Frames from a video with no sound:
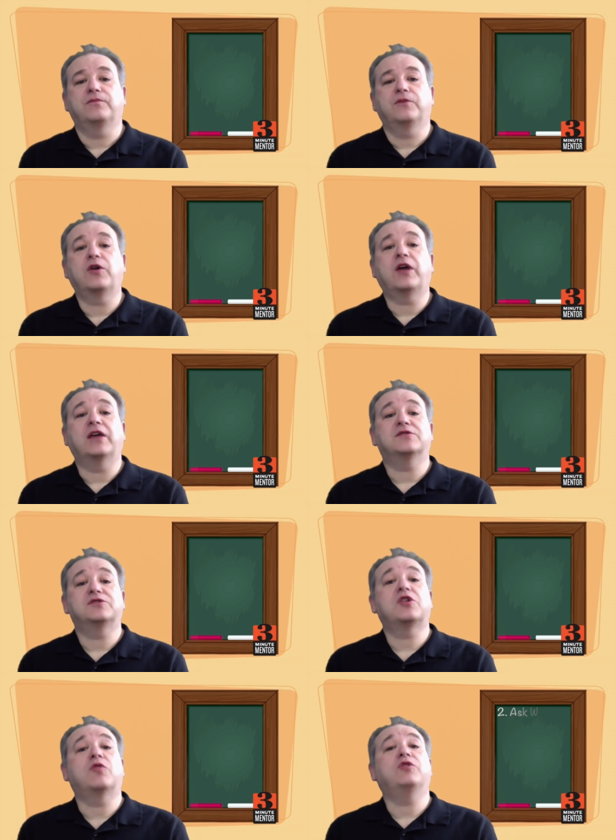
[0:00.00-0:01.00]
Okay,
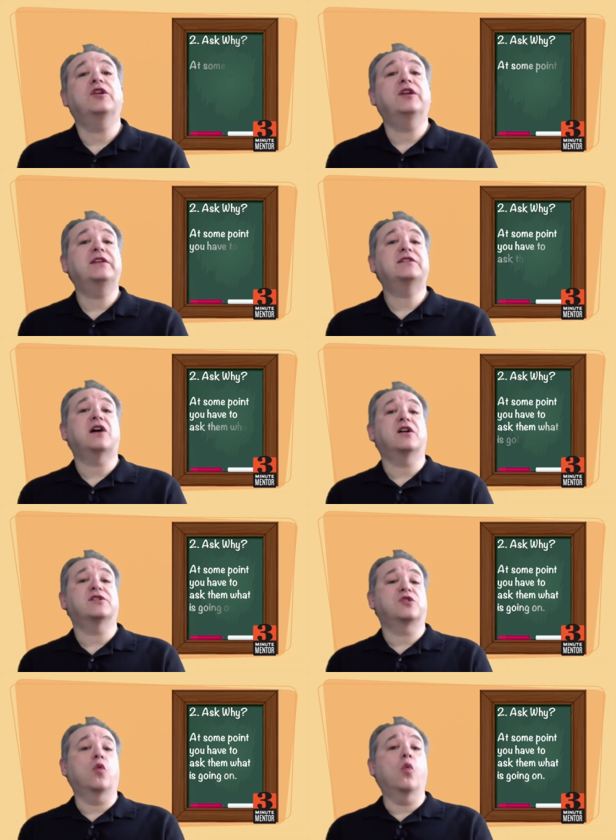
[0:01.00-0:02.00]
so you need to
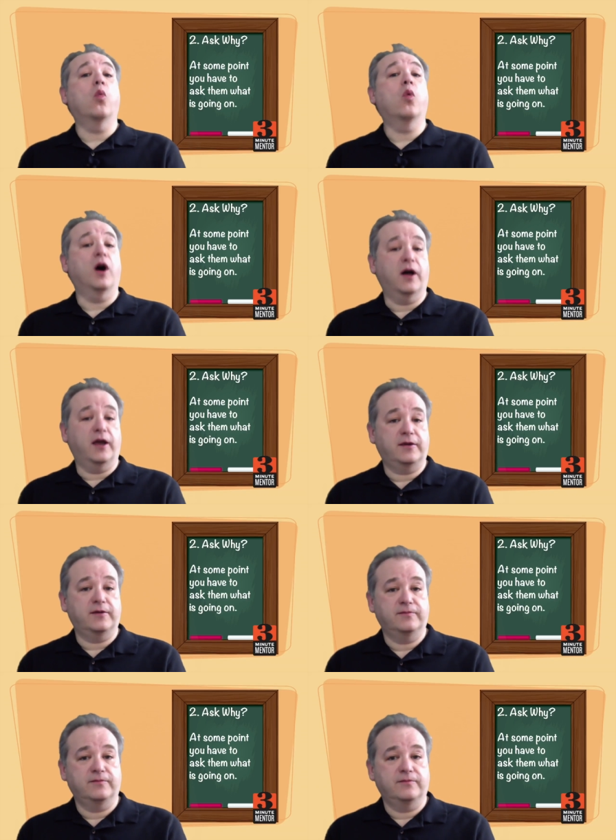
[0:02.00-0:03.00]
ask why.
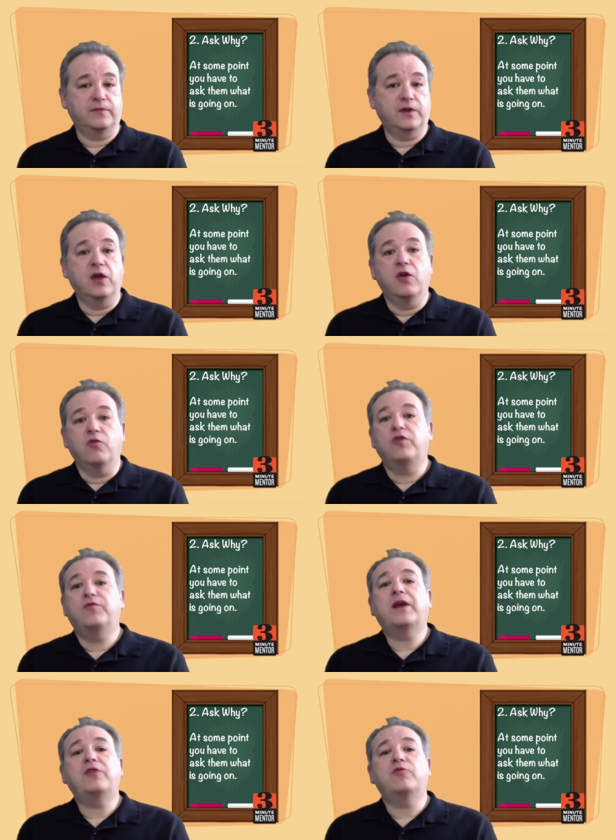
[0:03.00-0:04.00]
With
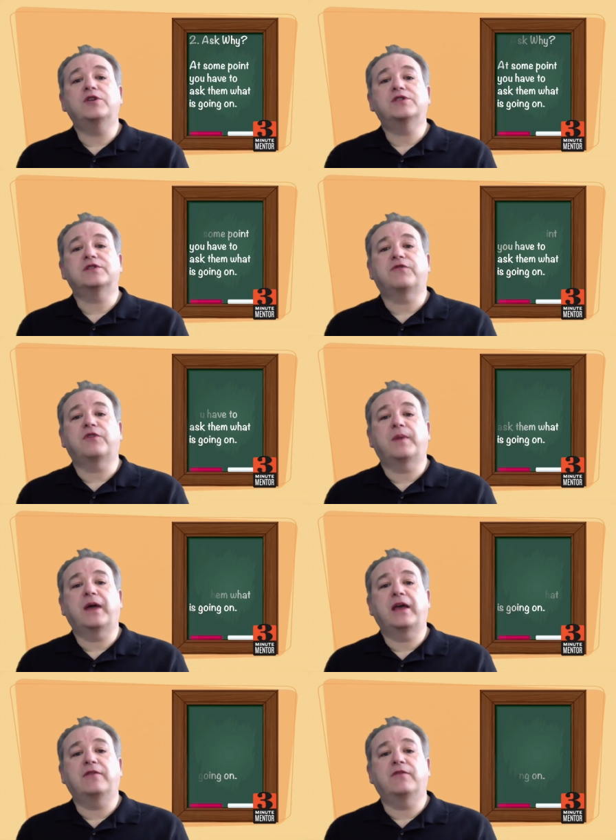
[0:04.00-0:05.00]
many reasons for the
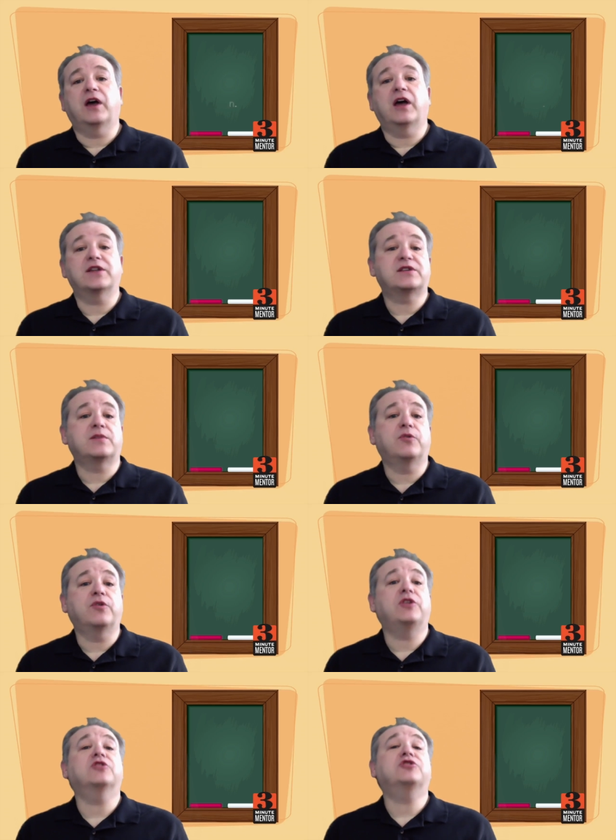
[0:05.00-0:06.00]
behavior, at some
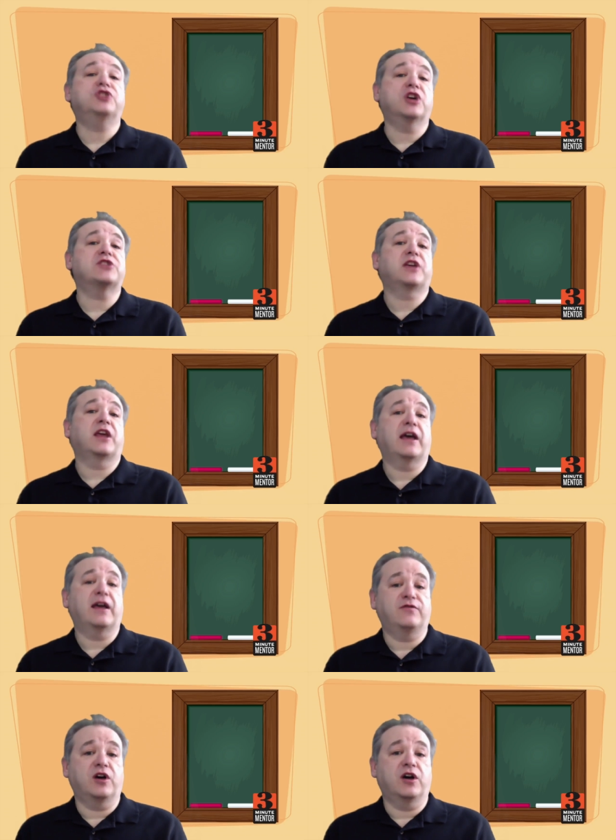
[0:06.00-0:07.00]
point you're just going to
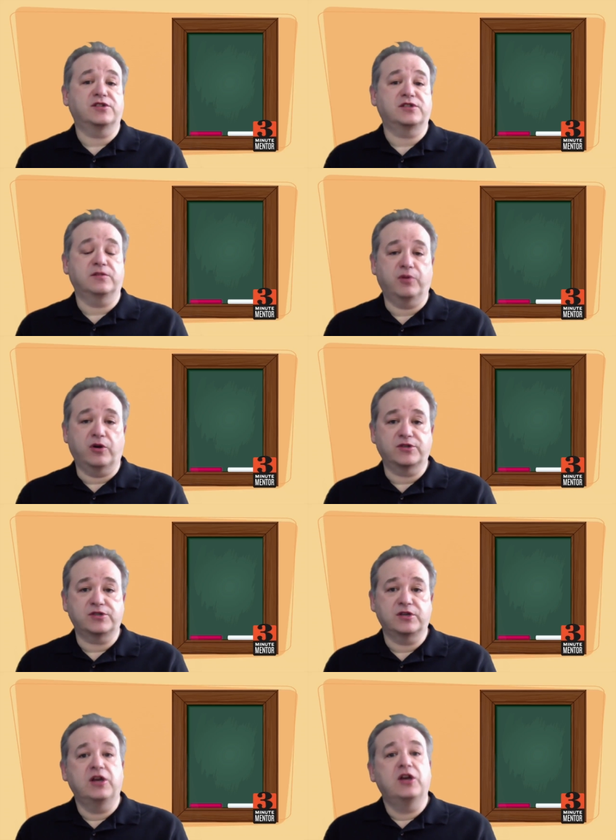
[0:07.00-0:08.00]
have to ask the boss.
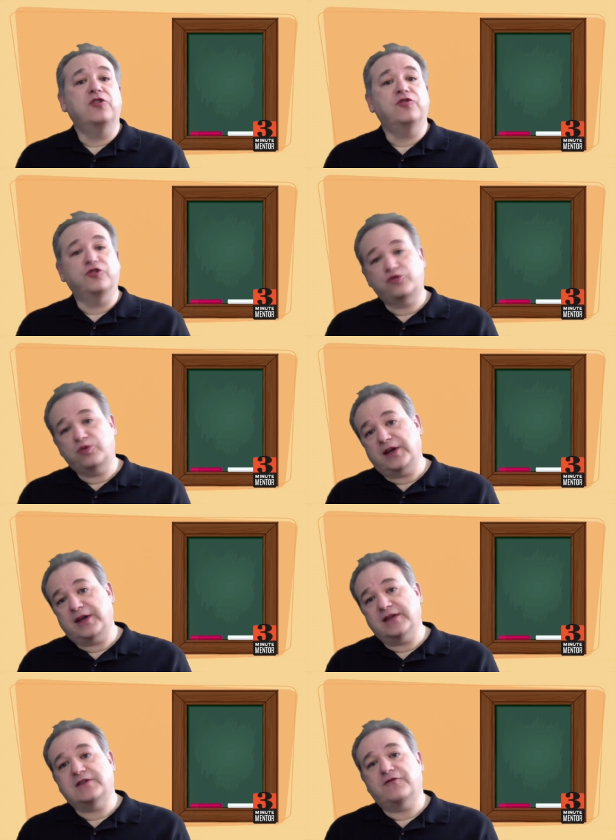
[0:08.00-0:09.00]
The trick
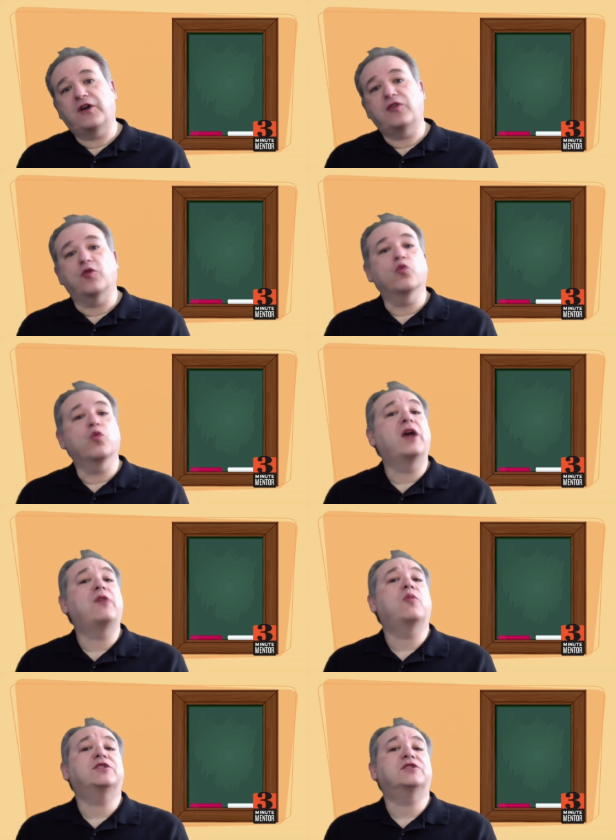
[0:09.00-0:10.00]
is to find the right
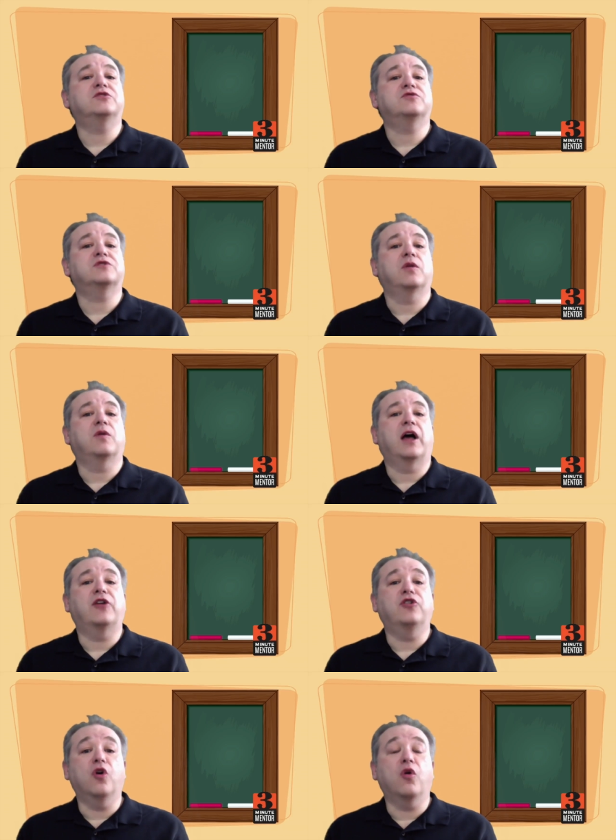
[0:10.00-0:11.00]
way to do so
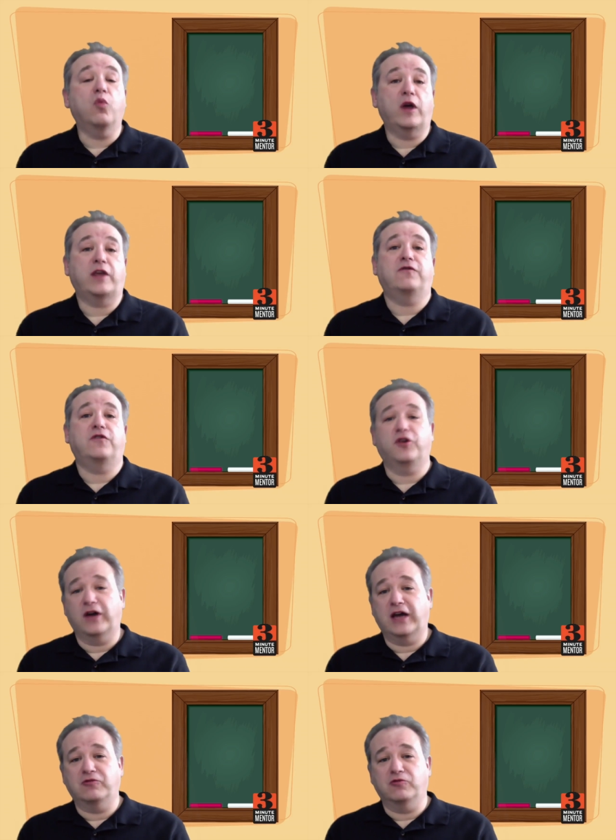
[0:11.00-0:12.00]
and not wait for your
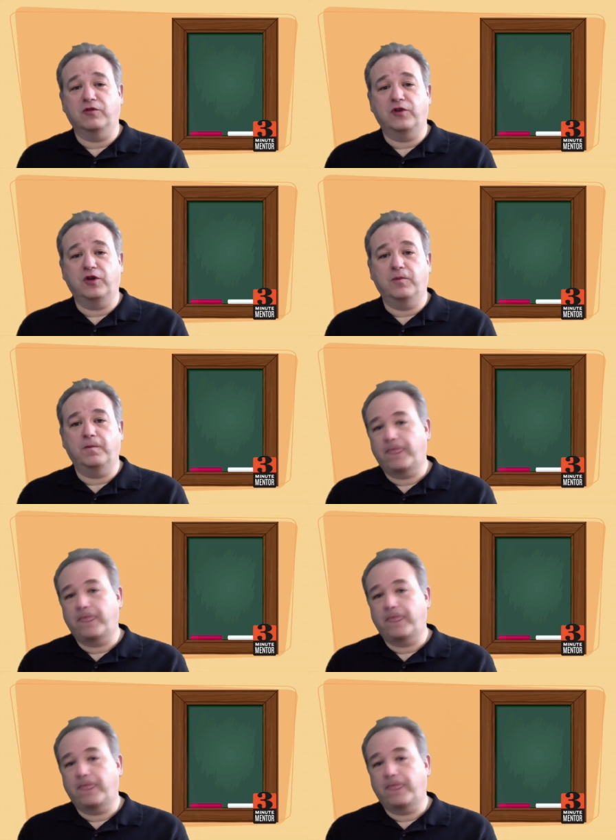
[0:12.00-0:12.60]
annual review.